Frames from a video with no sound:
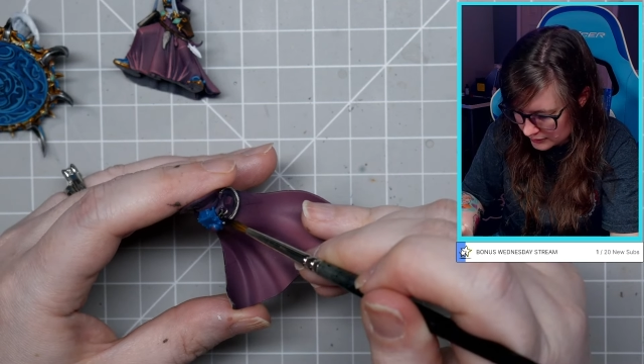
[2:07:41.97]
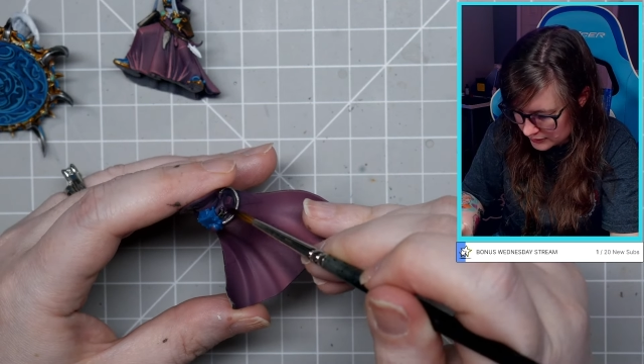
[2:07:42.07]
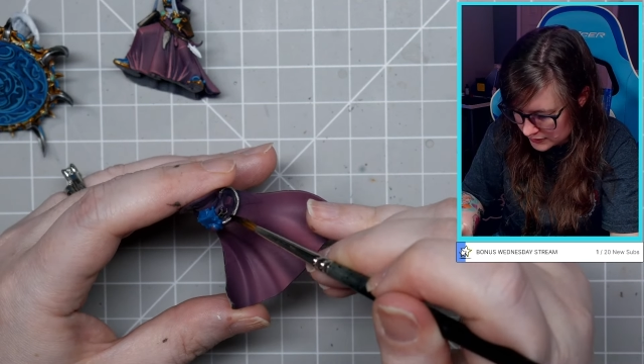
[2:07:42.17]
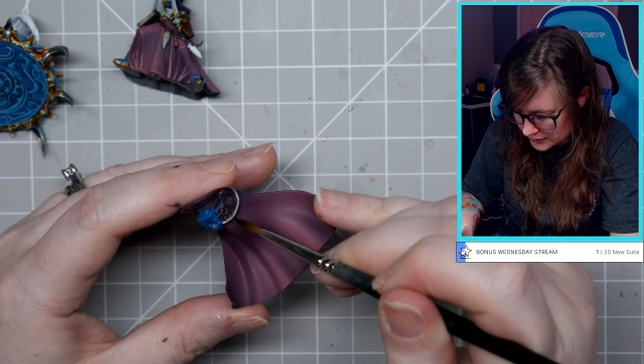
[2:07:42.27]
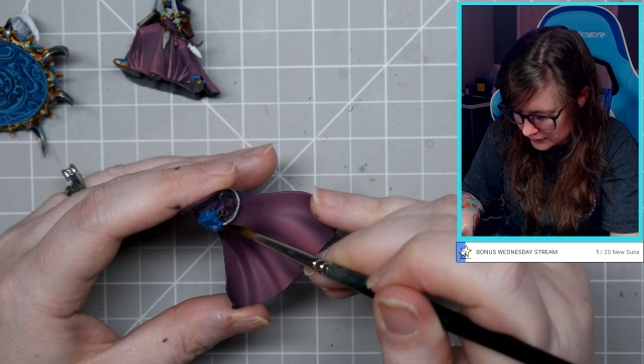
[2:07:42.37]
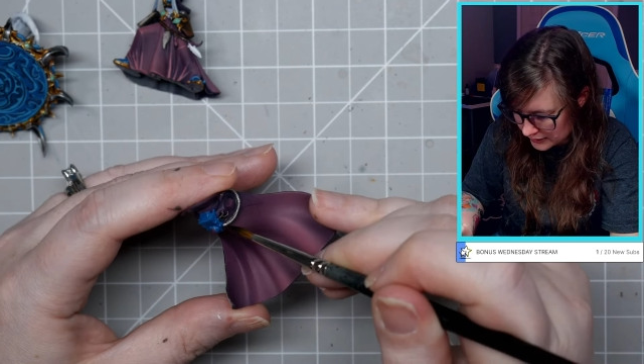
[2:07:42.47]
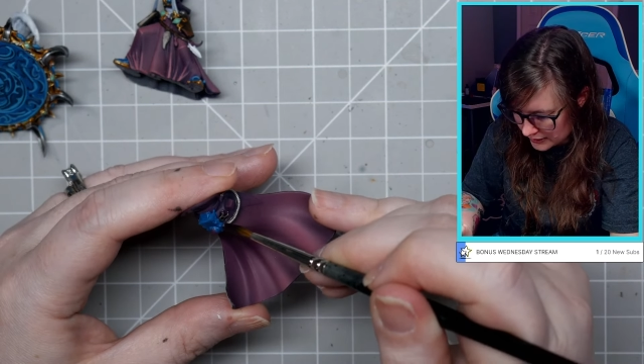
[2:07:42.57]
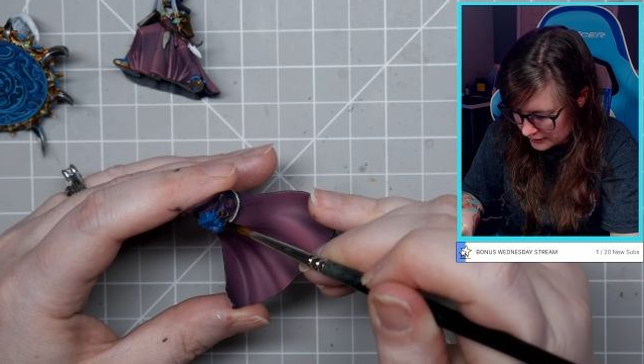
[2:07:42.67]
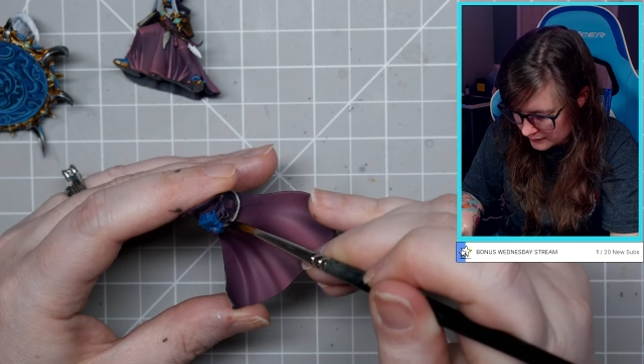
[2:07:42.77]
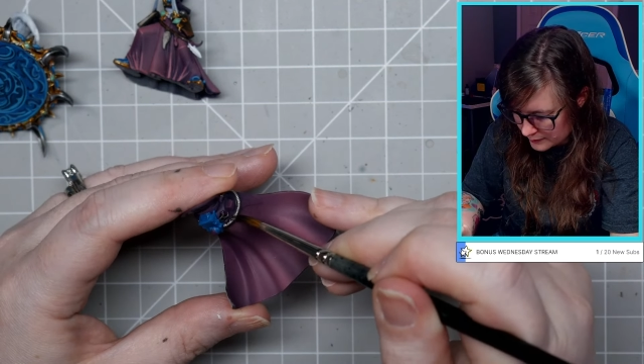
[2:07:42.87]
So
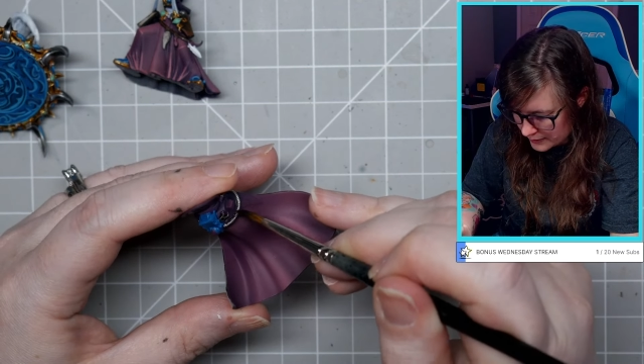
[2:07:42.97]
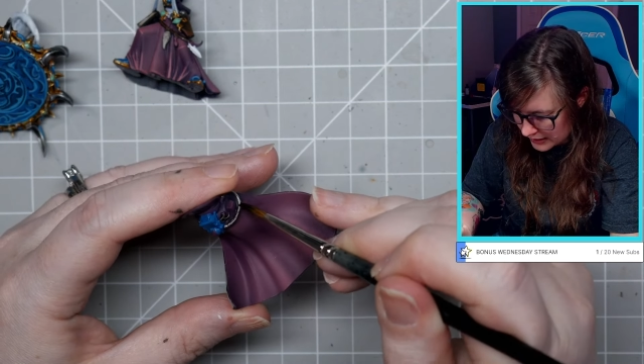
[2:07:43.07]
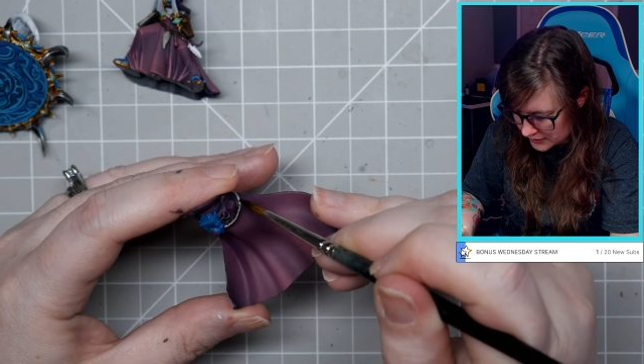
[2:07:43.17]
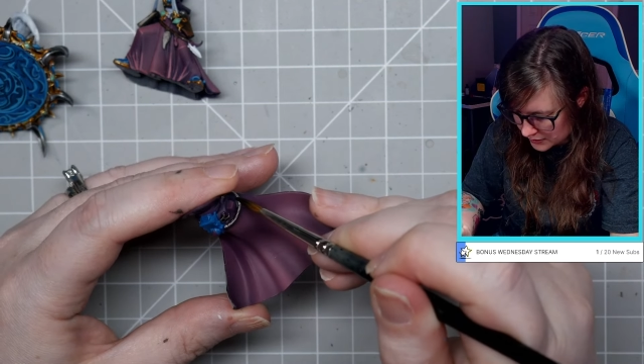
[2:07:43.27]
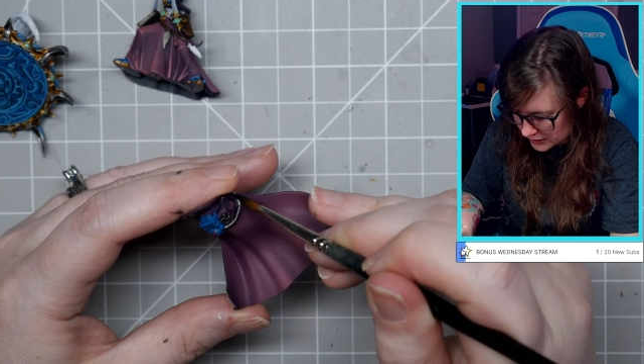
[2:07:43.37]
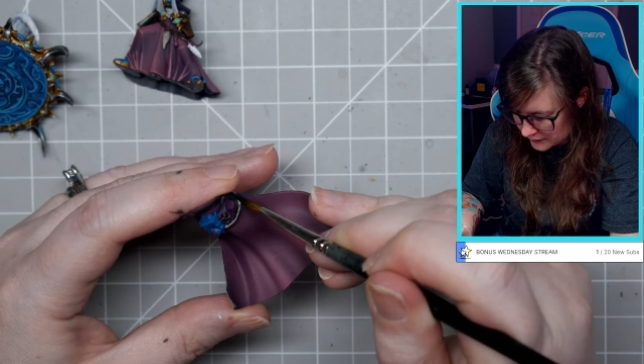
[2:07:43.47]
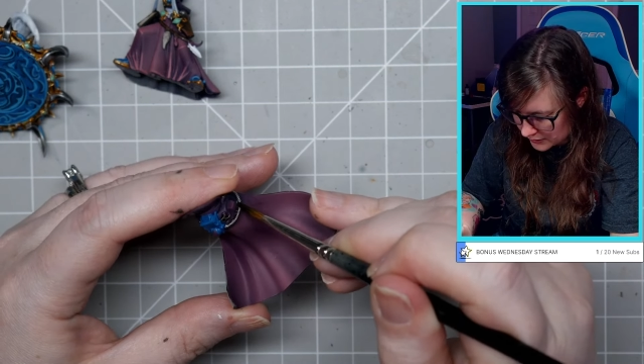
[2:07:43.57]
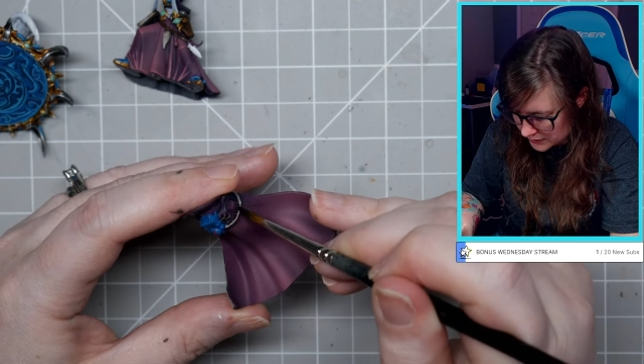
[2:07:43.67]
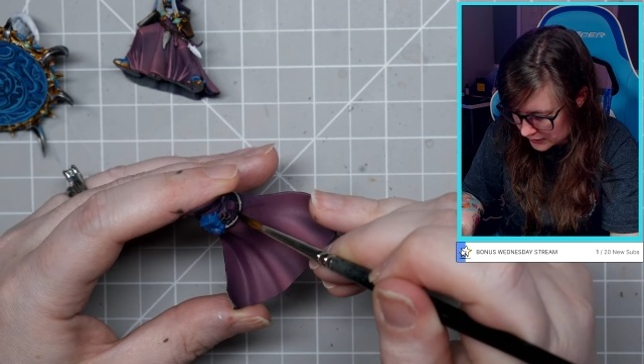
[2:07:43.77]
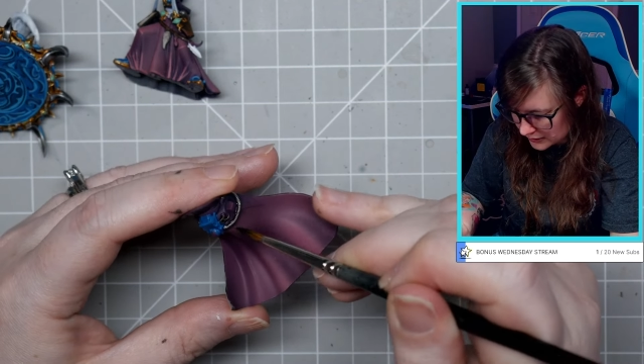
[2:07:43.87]
like max graphics
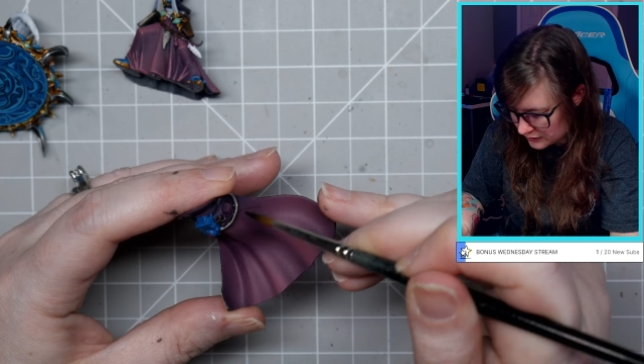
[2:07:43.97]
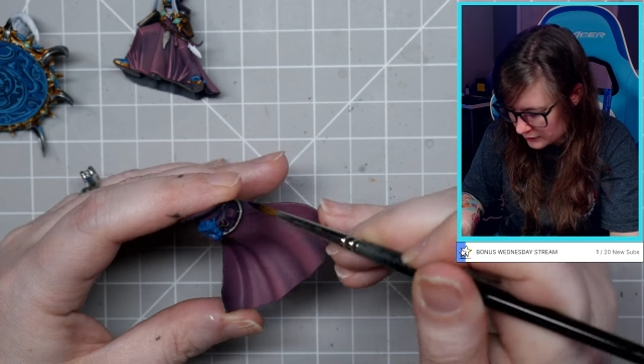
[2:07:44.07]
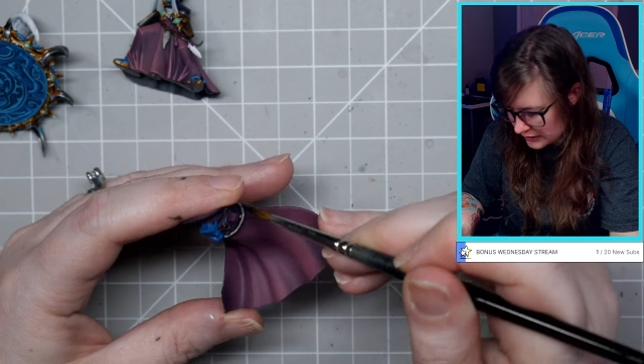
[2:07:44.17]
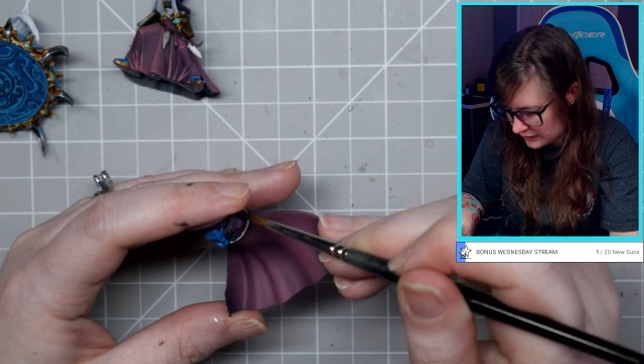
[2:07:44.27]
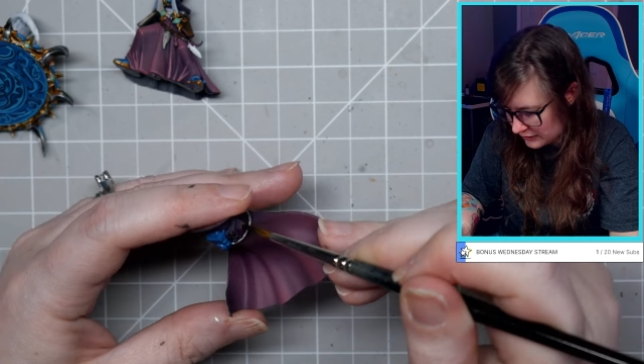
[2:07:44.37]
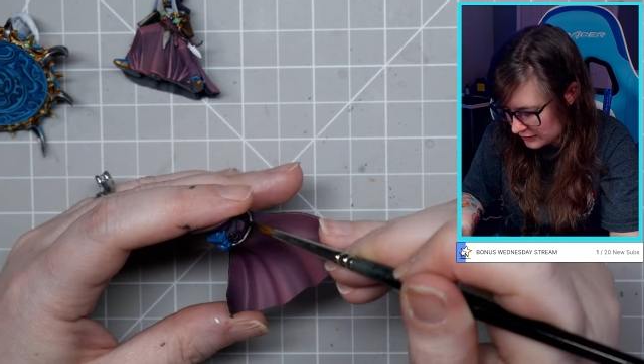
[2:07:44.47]
right out the bat.